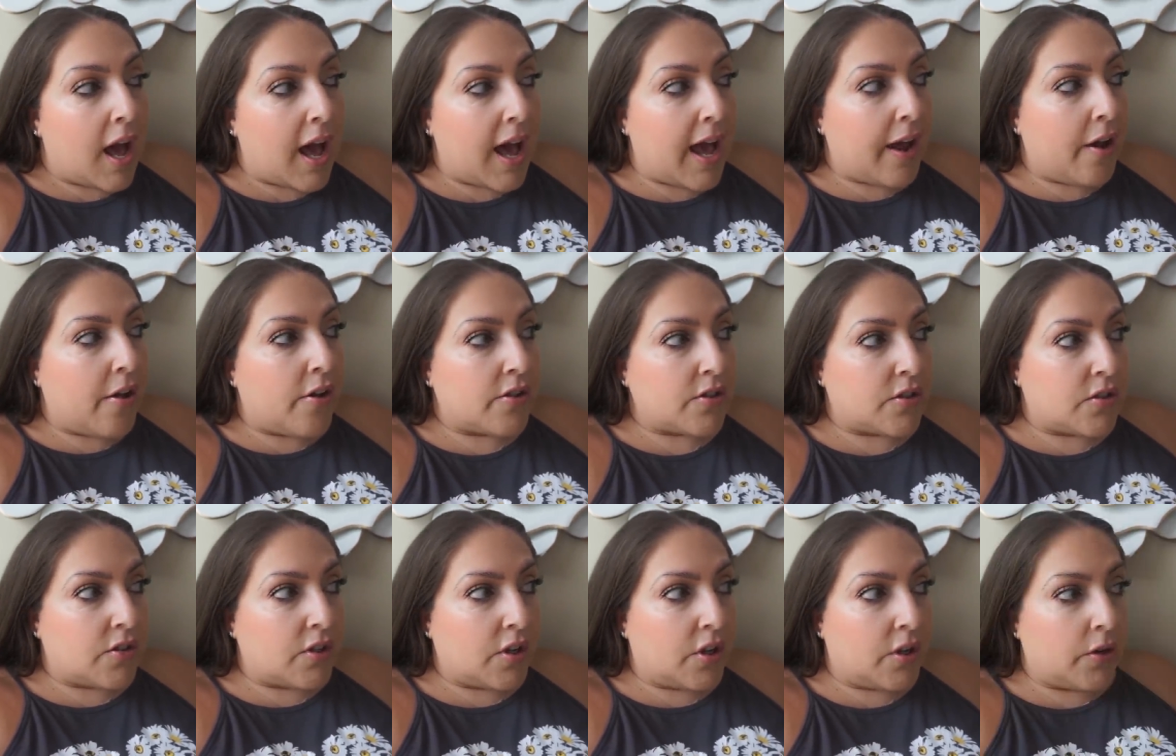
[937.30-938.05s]
I
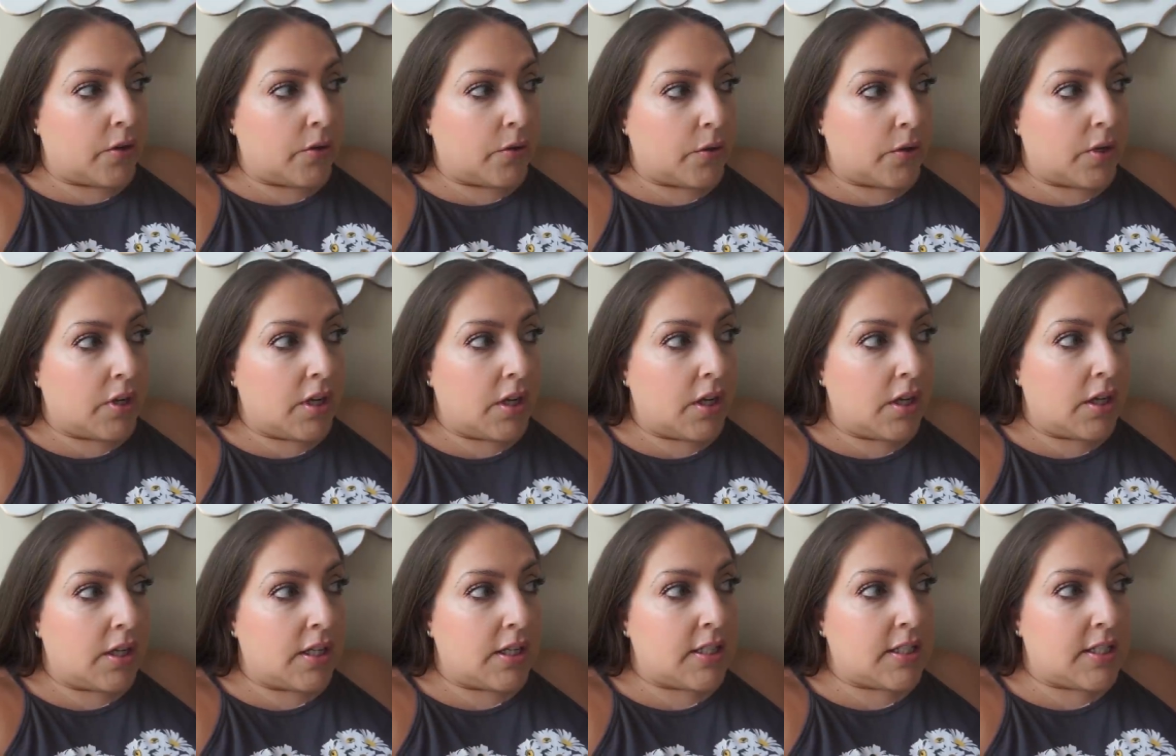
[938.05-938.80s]
also
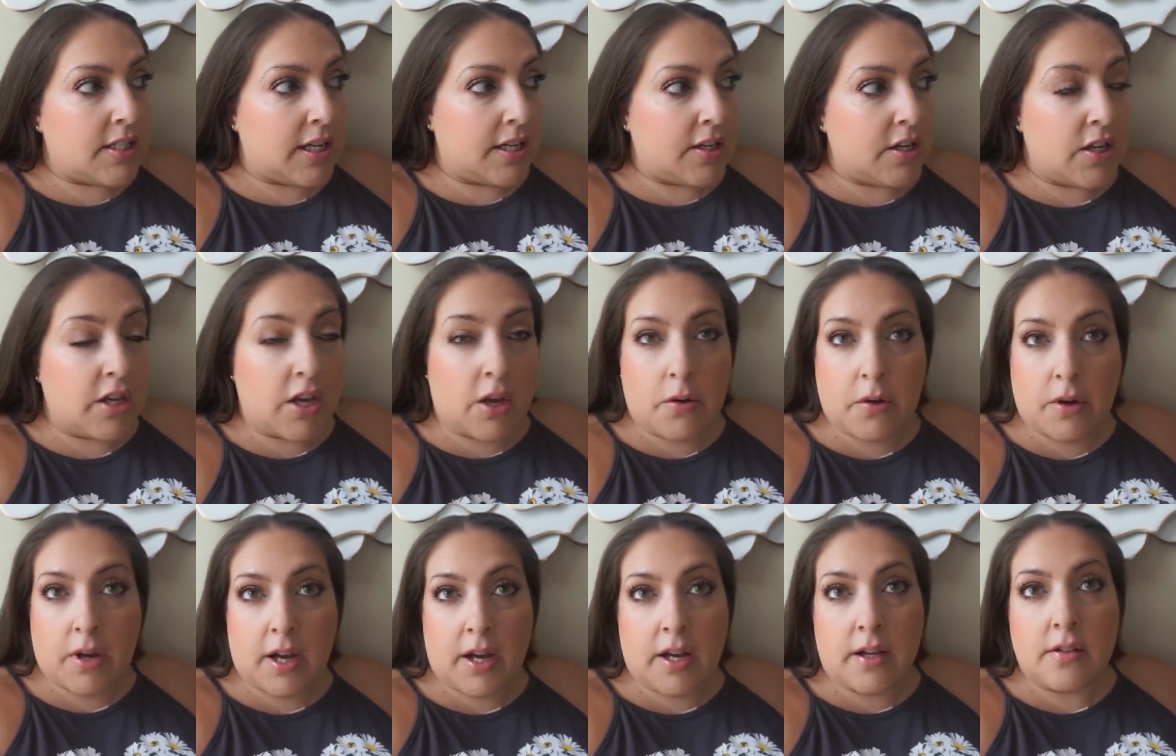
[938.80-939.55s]
did
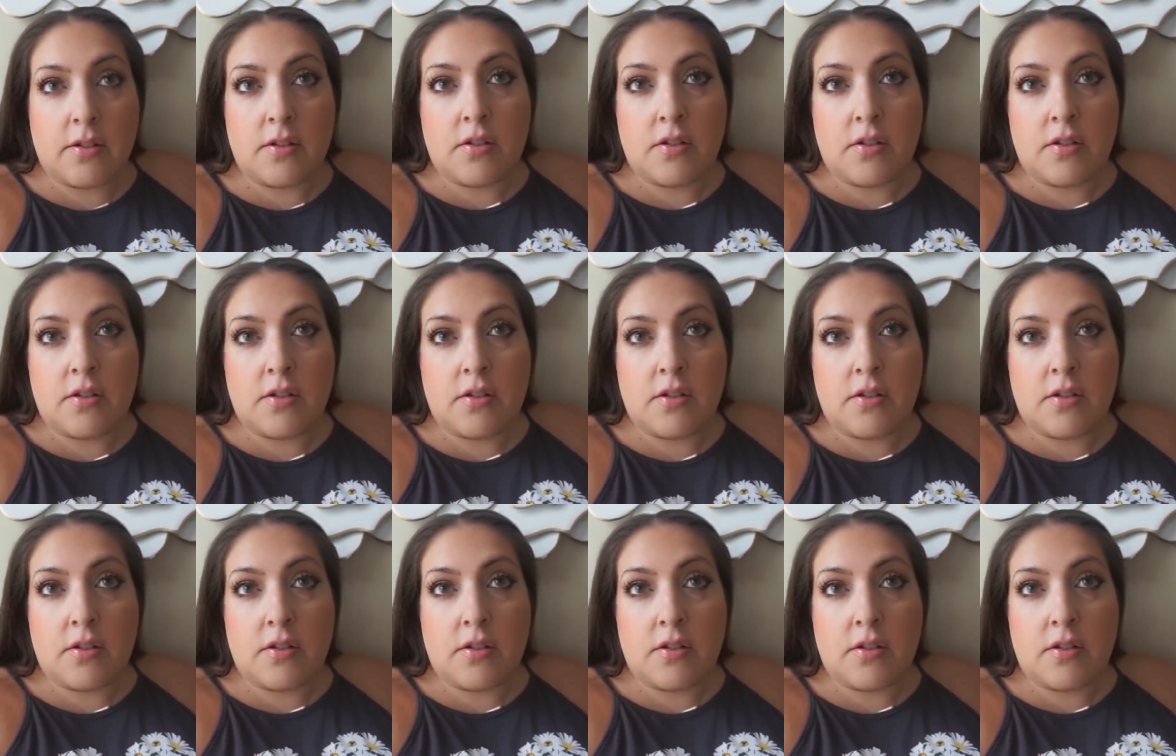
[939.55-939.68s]
yoga.